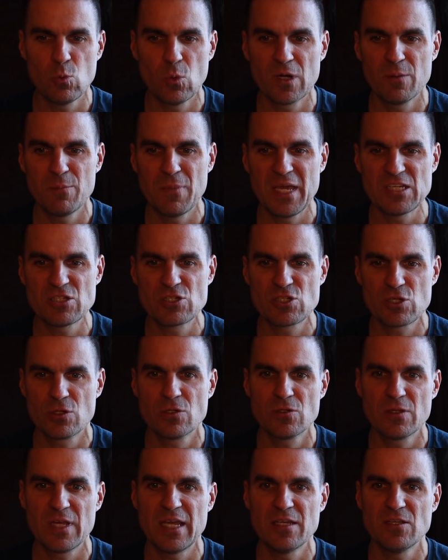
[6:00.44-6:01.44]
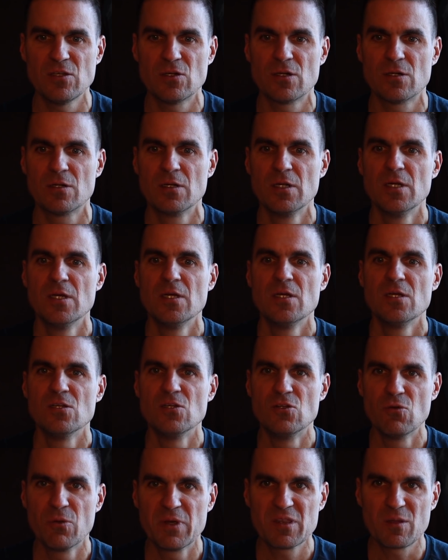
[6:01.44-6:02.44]
want to make sure that you're
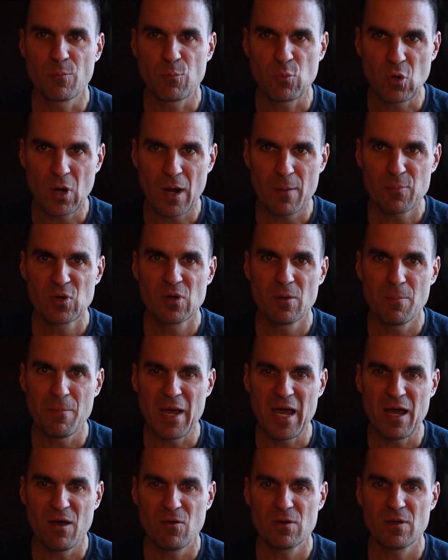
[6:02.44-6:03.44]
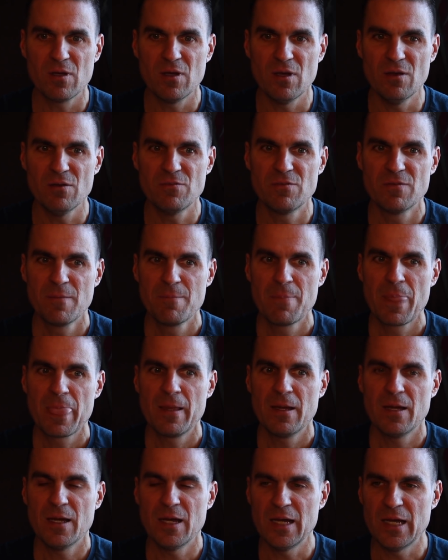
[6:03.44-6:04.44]
doing the proper amount of
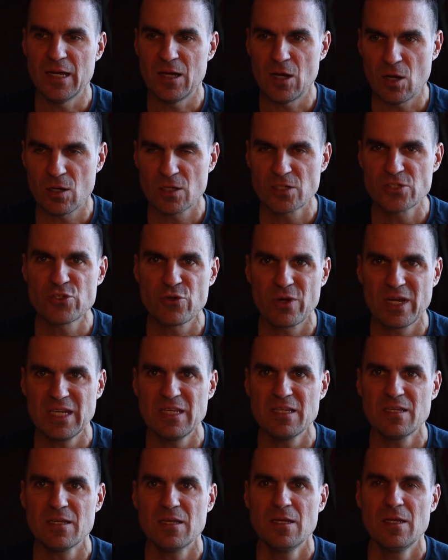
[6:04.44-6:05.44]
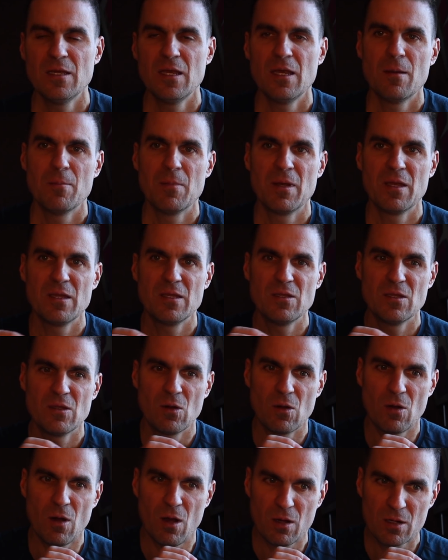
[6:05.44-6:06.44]
hard training
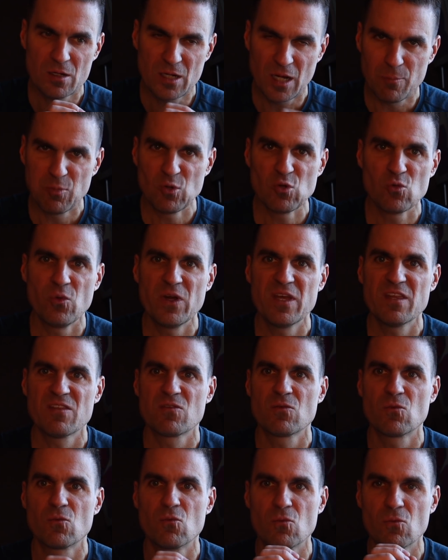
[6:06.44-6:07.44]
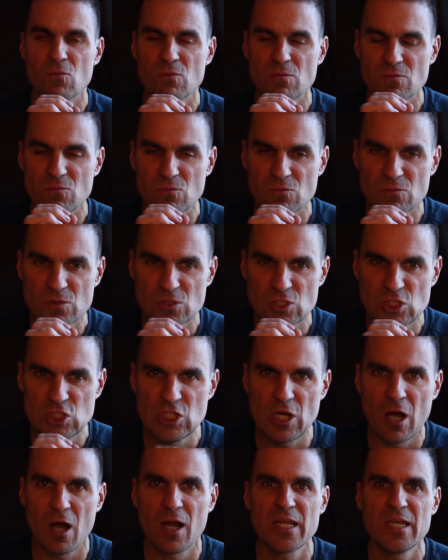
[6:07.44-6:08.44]
coupled with
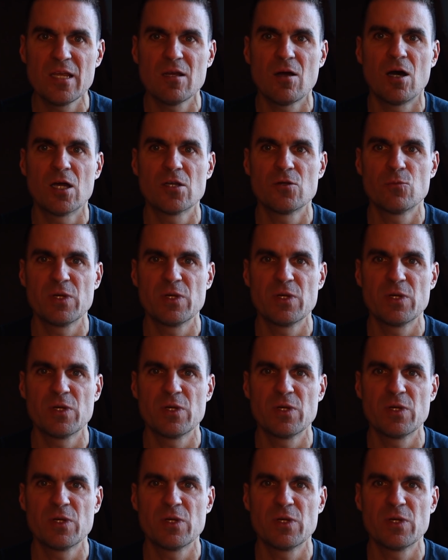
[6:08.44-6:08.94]
jogging on a